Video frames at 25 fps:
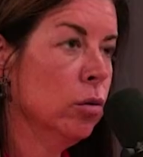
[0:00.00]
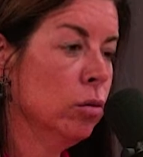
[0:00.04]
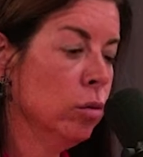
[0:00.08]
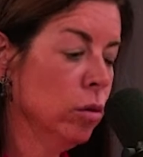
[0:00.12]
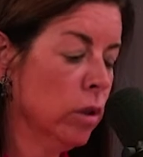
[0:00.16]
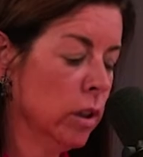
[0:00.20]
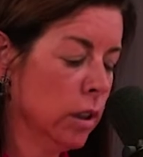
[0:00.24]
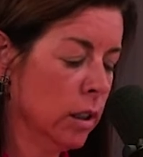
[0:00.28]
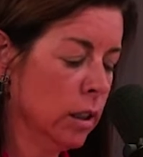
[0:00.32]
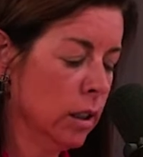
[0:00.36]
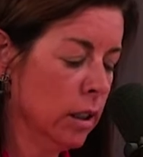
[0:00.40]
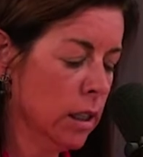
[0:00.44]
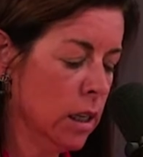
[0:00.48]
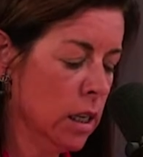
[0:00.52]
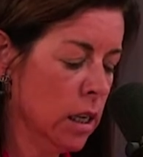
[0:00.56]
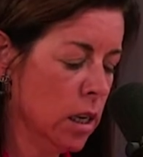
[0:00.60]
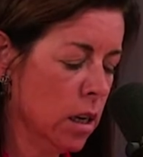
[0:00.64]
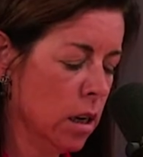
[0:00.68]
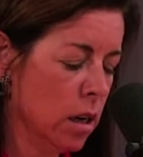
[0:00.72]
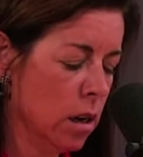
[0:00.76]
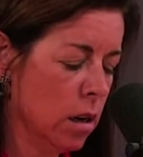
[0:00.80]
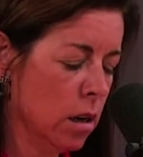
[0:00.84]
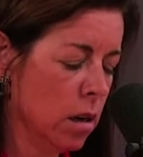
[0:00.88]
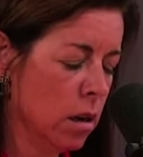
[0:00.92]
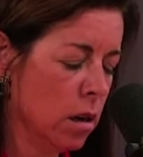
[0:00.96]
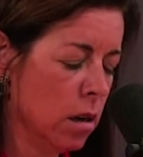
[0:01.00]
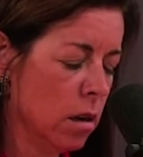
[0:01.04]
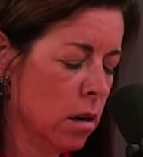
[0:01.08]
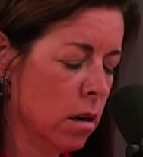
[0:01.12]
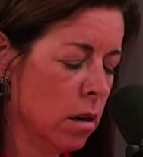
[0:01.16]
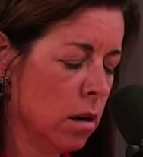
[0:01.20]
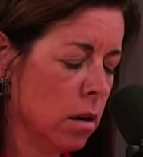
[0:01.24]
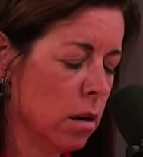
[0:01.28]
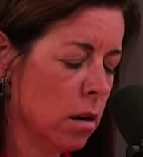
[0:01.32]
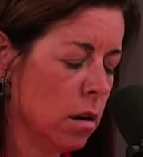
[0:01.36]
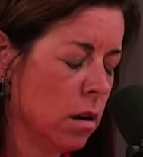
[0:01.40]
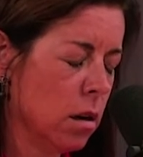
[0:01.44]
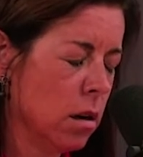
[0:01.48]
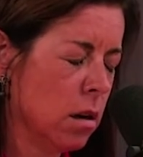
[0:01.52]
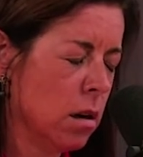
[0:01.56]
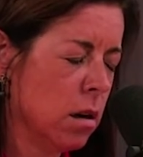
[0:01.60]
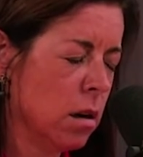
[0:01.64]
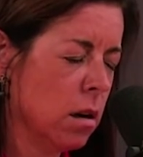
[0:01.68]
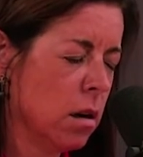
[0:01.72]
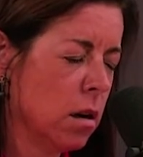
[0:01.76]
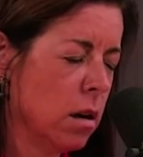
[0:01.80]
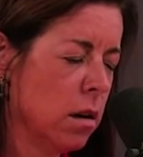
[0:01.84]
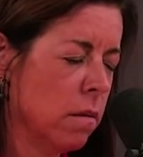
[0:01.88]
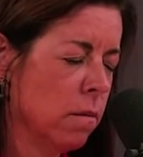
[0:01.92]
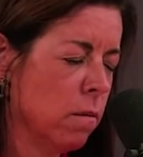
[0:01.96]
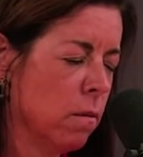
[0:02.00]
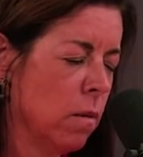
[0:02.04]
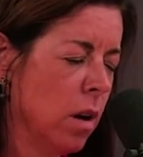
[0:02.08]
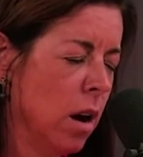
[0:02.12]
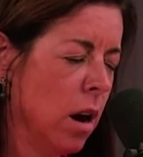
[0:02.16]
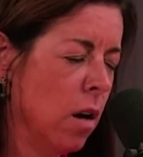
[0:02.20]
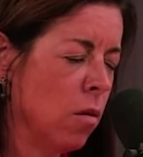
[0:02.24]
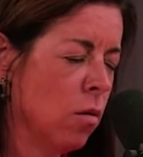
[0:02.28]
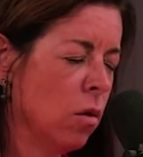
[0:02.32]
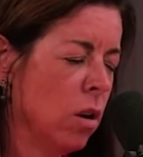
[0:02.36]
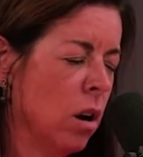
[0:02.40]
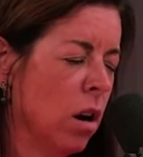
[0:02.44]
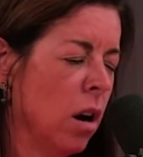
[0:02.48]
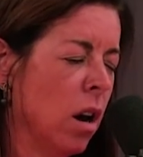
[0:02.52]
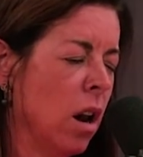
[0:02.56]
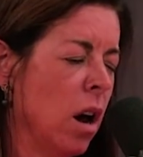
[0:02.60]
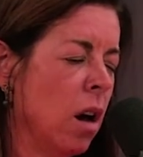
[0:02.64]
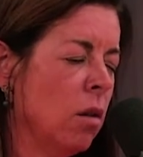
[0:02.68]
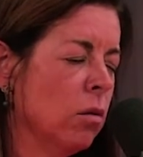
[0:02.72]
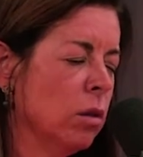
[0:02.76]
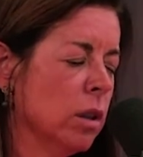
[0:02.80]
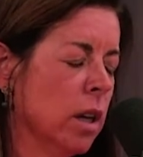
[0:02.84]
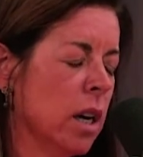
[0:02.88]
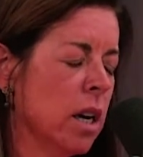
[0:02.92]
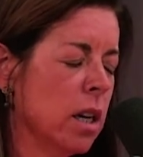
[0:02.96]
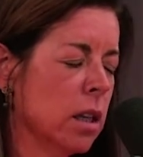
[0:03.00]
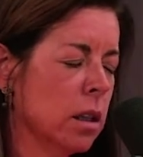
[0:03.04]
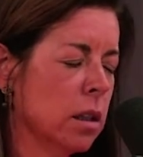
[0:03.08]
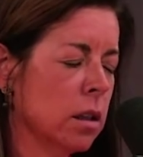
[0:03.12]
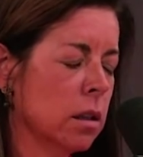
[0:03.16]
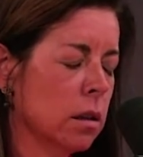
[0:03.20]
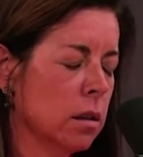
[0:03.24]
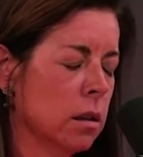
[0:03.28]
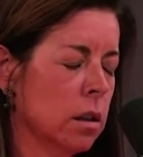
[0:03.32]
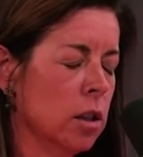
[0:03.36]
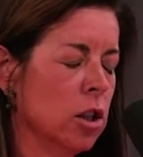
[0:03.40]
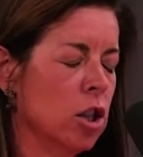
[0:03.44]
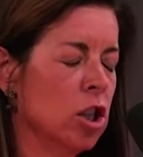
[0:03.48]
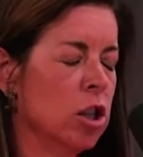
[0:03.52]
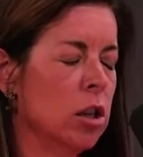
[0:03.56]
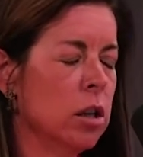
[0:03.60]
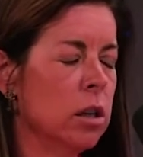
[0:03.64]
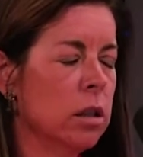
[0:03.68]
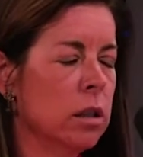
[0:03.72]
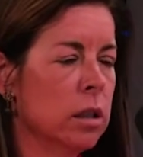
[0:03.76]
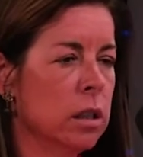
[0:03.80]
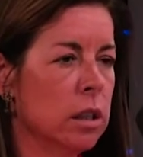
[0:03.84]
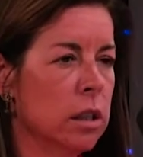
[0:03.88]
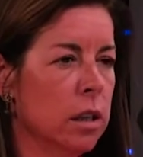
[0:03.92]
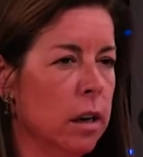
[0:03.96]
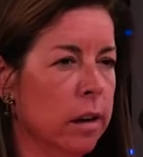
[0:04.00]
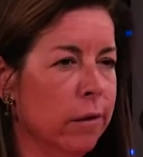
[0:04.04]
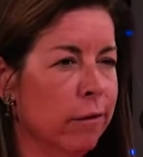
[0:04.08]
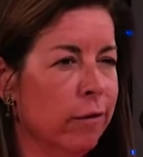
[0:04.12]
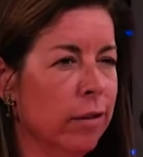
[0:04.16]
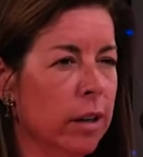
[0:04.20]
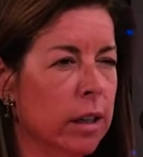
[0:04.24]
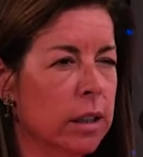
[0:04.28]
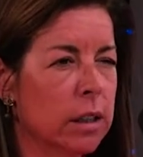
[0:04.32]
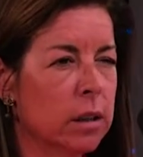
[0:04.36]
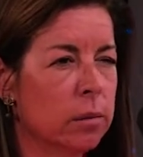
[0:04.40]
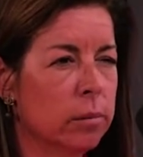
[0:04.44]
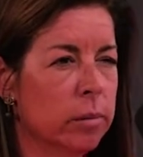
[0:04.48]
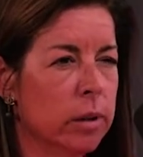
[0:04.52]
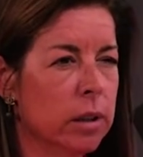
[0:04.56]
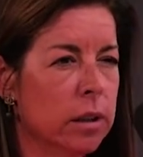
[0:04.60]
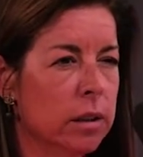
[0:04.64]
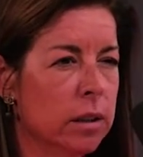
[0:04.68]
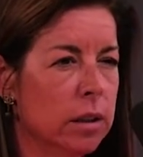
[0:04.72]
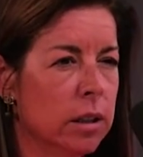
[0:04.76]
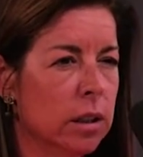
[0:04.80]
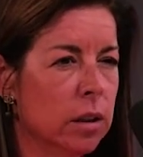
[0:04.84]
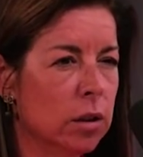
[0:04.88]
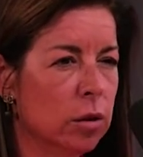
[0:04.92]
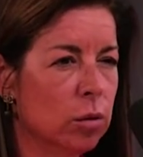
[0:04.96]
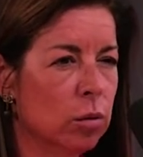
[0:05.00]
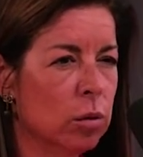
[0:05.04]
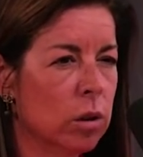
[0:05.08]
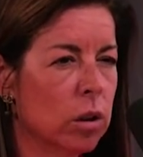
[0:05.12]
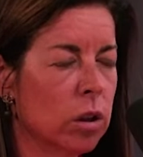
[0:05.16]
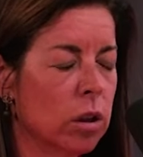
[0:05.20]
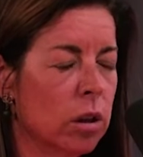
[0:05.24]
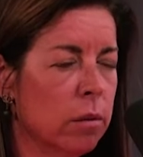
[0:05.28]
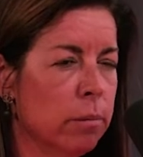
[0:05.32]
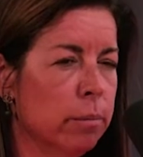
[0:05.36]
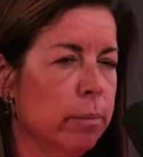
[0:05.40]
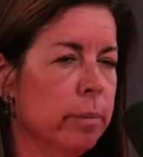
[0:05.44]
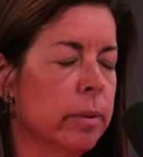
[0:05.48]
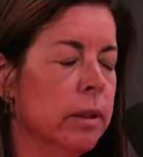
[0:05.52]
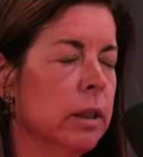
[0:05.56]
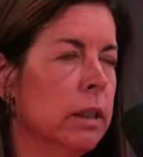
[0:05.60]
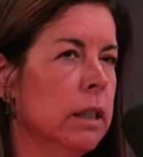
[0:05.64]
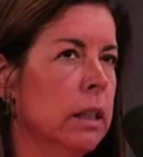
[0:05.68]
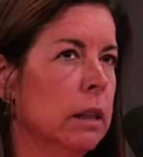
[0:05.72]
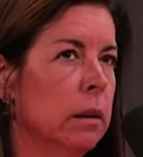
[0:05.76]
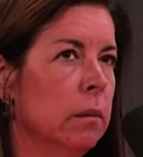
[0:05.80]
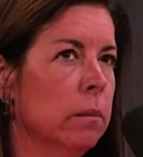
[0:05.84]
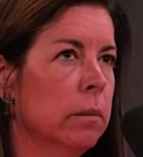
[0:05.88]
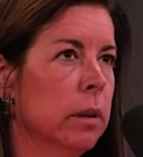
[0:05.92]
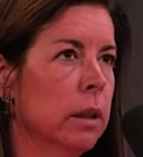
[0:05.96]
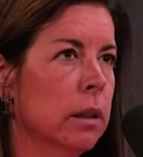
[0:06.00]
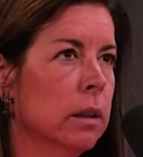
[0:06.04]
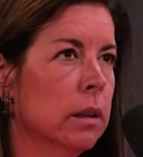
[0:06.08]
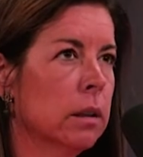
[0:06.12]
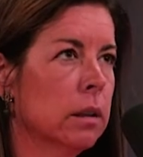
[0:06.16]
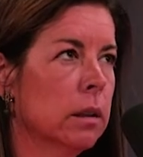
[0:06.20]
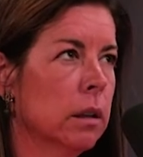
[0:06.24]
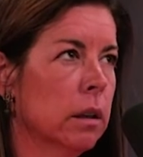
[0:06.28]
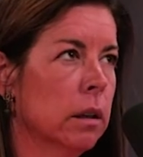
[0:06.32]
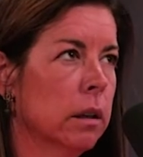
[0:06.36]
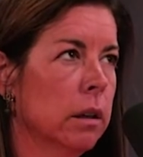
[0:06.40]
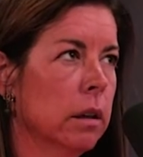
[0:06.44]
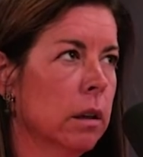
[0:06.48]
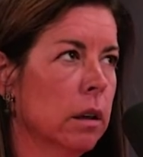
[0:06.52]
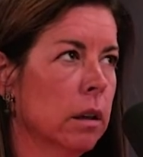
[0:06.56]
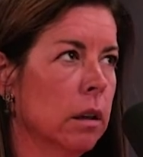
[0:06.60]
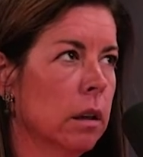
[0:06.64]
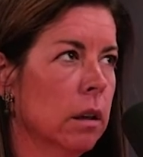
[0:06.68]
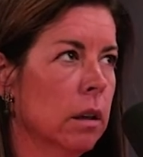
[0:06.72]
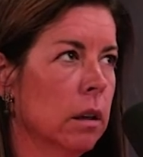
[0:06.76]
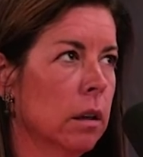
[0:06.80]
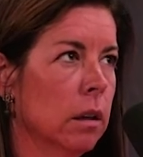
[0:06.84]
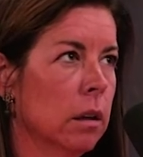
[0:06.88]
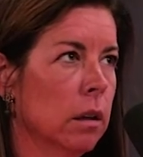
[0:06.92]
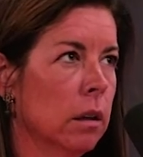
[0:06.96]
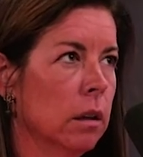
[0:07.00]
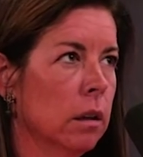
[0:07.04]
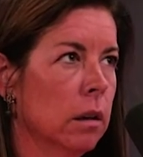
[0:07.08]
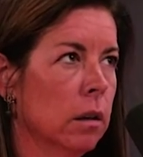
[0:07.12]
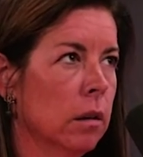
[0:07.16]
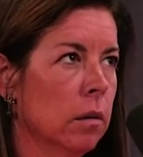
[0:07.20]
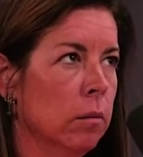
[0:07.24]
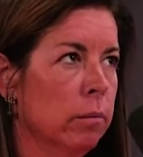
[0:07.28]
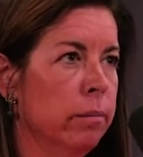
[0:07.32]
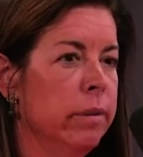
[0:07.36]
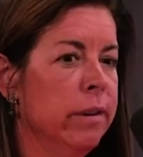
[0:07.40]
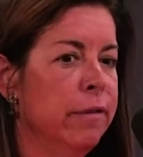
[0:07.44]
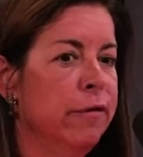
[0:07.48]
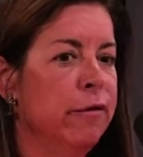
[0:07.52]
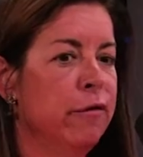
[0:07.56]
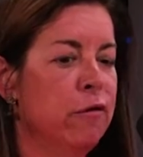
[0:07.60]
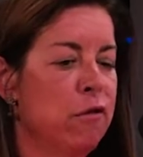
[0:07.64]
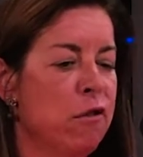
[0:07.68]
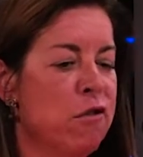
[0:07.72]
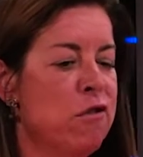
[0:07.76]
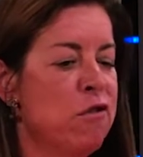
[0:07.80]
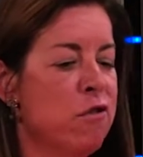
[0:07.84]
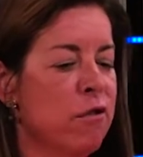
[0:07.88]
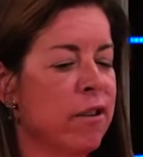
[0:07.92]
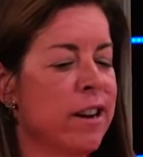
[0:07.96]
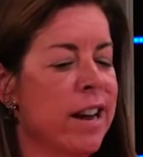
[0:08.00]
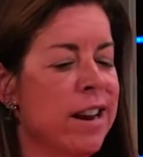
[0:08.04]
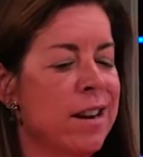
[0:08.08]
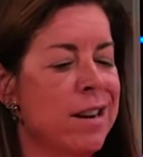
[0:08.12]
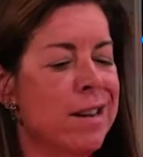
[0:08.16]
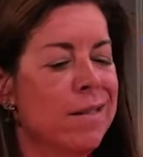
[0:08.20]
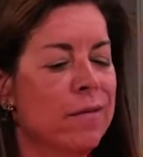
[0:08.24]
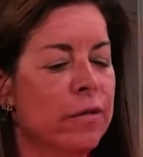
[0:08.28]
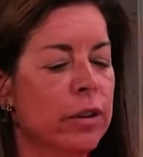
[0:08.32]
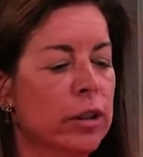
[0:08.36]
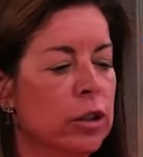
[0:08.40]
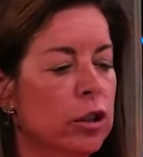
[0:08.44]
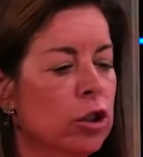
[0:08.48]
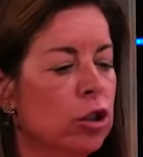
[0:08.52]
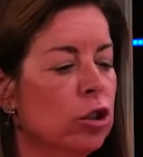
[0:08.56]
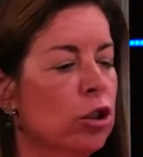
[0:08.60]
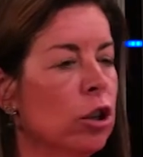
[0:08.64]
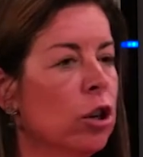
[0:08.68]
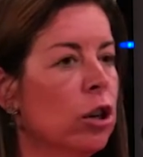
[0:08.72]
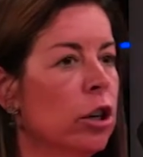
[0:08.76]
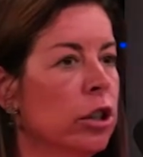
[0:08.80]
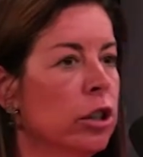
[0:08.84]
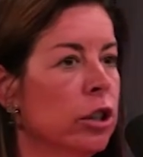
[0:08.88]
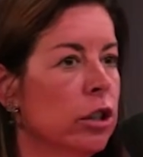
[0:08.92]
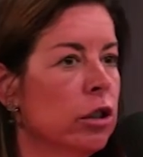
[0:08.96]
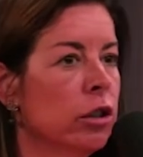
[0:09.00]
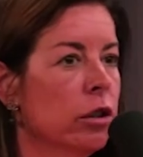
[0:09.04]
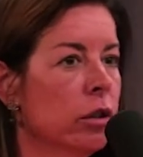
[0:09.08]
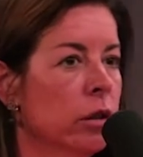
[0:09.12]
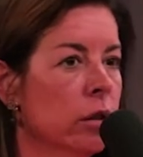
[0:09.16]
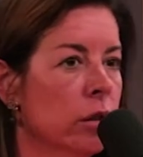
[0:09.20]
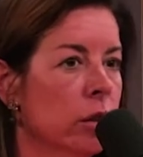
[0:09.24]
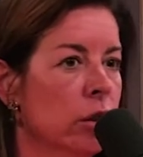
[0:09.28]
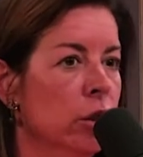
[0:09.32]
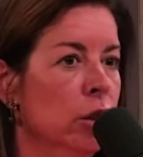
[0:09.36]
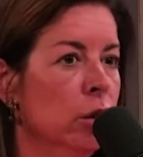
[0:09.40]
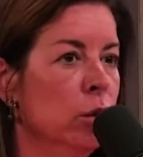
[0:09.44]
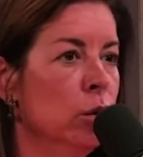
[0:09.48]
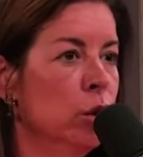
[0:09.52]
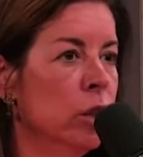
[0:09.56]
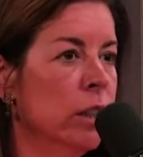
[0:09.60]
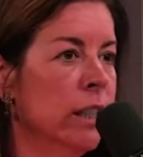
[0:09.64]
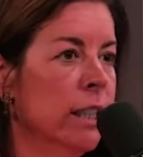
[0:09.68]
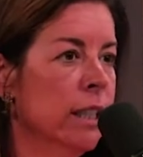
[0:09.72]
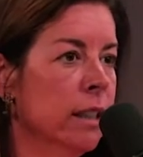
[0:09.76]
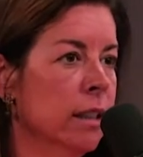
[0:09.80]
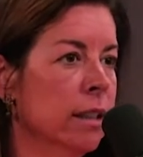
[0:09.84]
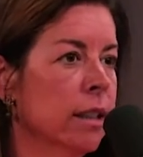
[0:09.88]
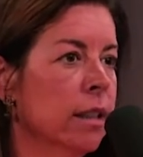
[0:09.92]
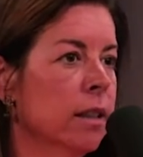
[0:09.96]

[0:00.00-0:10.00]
see how cloud adds agility and flexibility to a company, but before you can even start using that